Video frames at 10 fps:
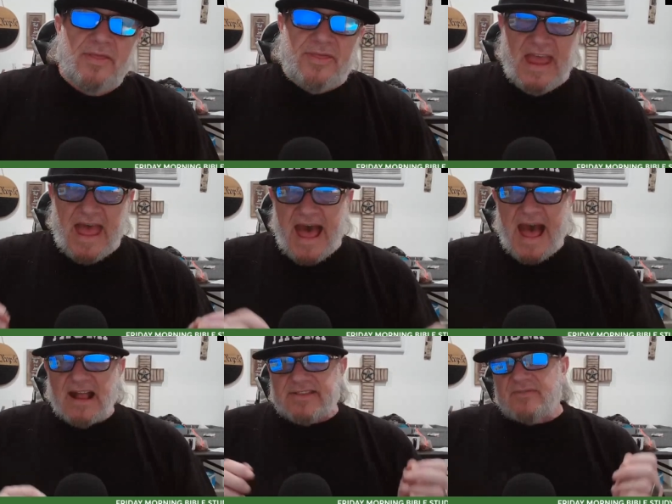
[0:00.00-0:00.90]
The
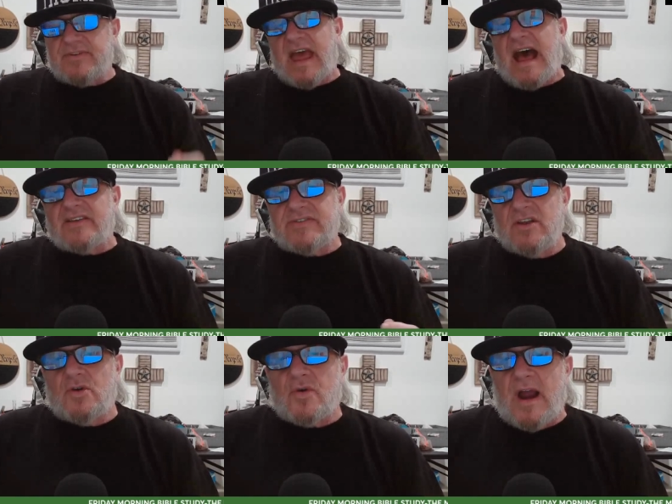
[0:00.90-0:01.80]
act of
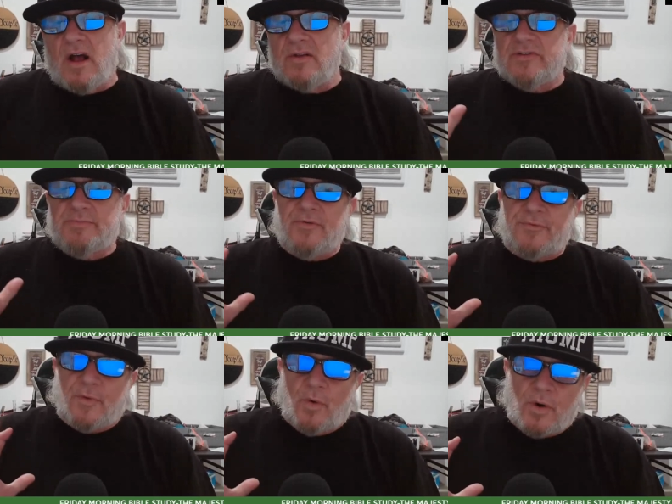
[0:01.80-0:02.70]
casting crowns
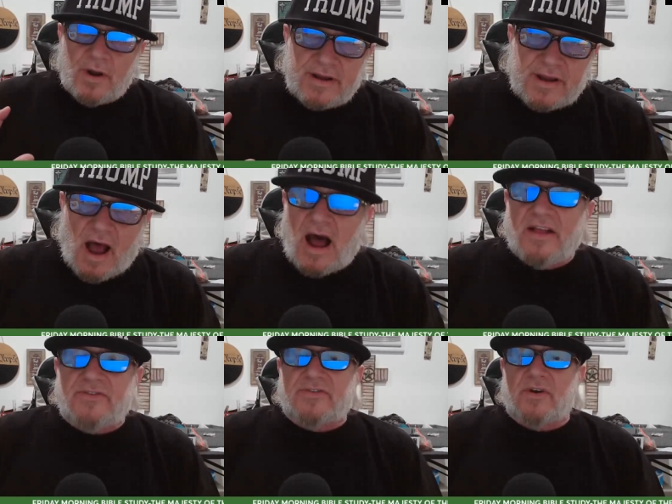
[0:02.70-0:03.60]
before
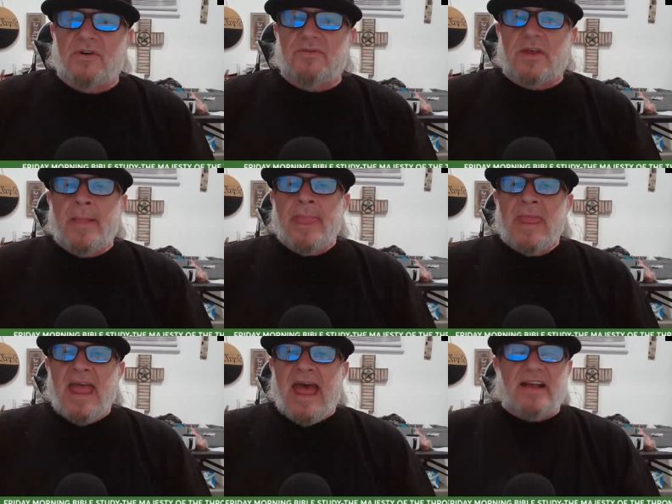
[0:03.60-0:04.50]
God serves
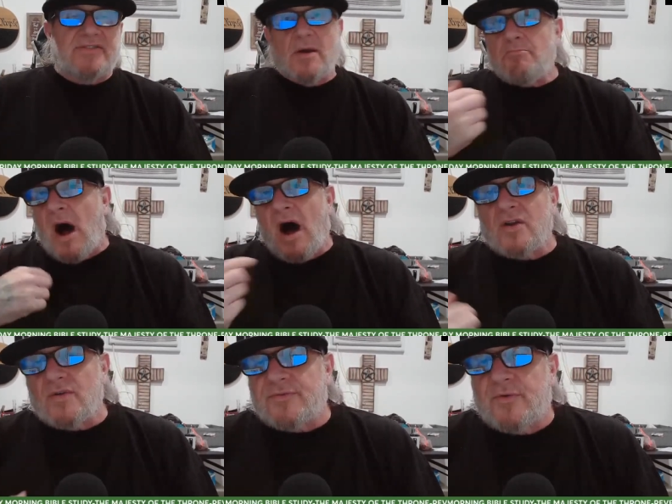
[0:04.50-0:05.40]
as a
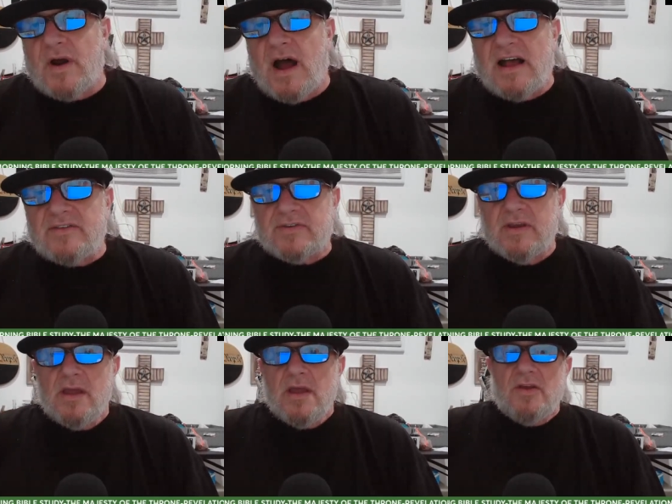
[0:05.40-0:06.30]
model for us
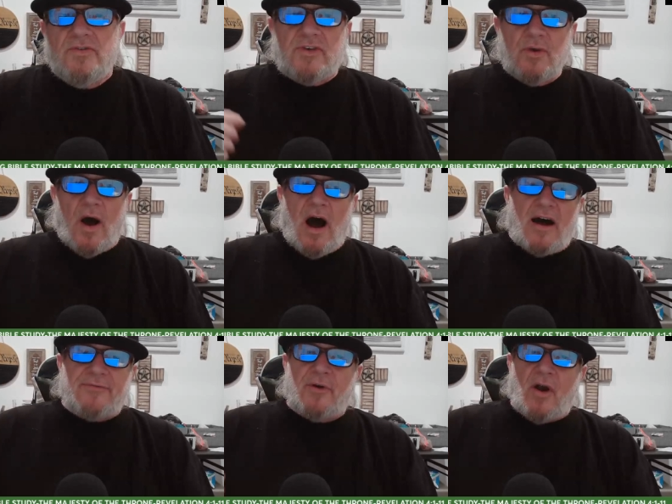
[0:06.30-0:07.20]
to
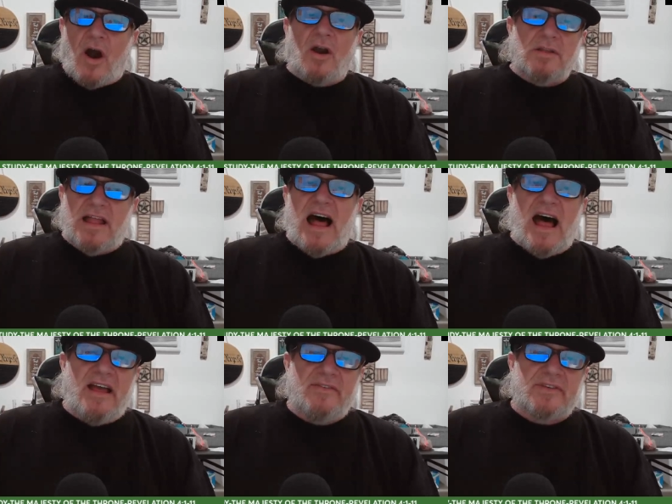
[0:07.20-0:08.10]
offer our
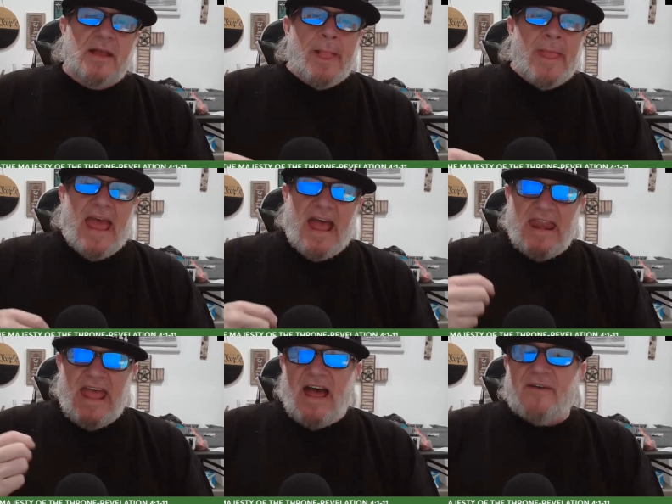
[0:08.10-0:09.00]
lives
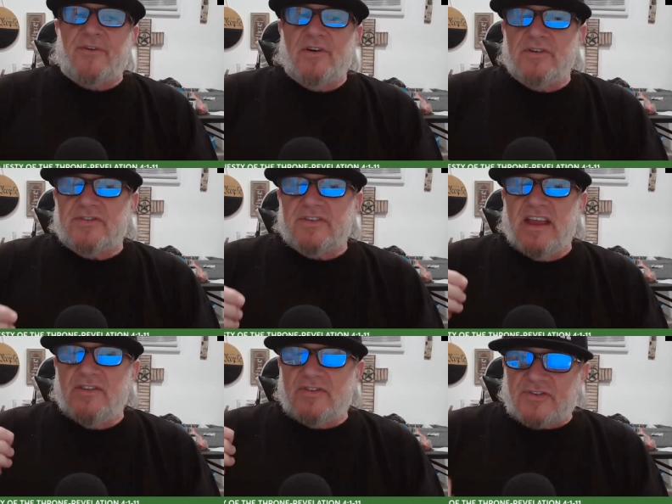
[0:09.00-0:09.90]
and efforts
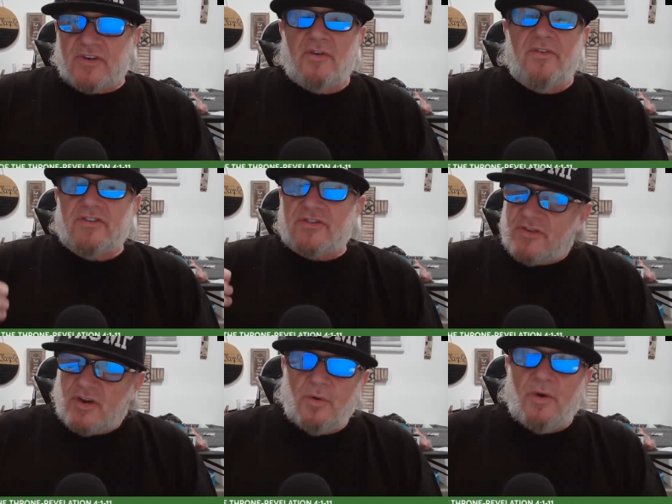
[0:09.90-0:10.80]
in service
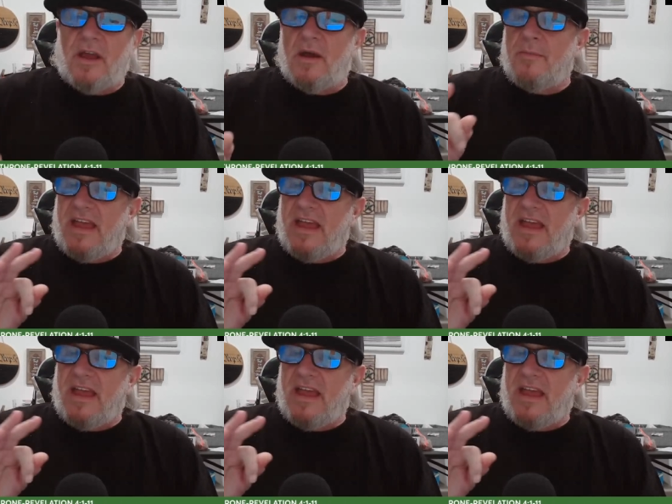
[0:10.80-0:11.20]
to Him,